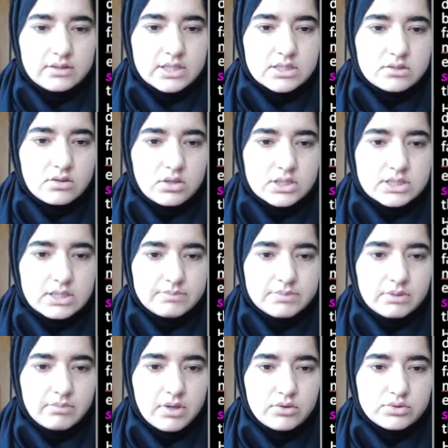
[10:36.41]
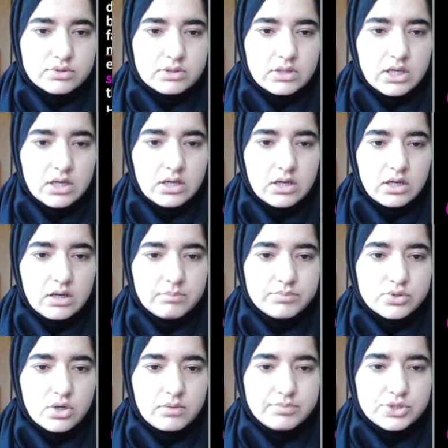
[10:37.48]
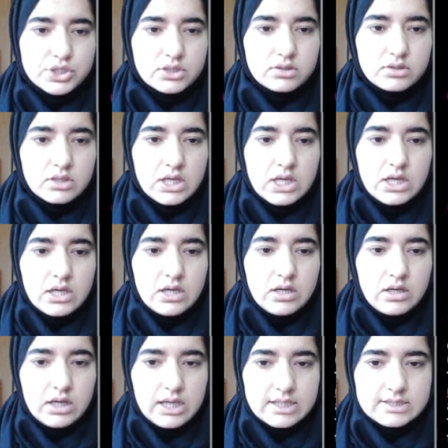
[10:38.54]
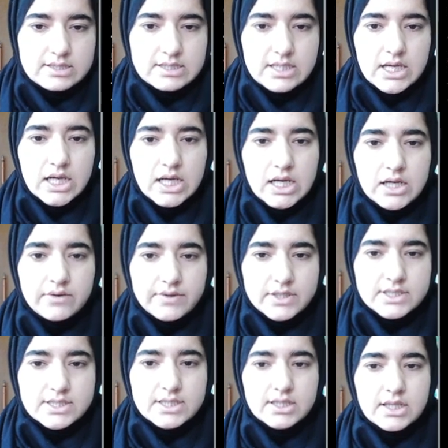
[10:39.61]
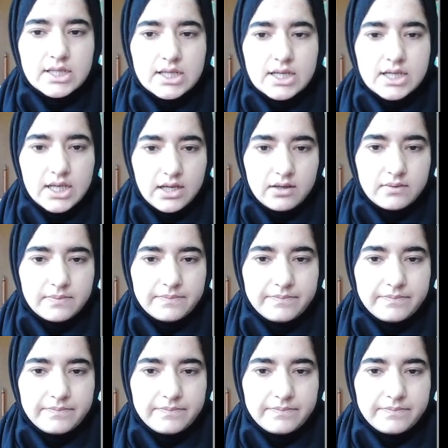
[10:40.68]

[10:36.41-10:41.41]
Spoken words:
This concept about absorption is crystal clear.